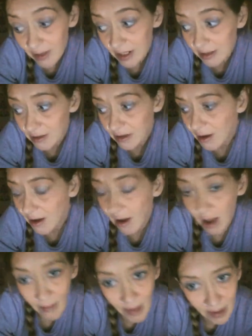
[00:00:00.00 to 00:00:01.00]
Heck,
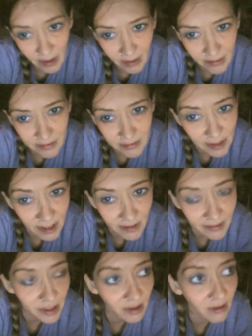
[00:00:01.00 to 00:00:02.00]
I'm alone,
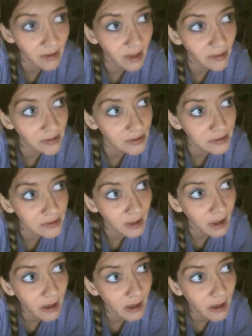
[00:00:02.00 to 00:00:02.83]
right? You know, and I was,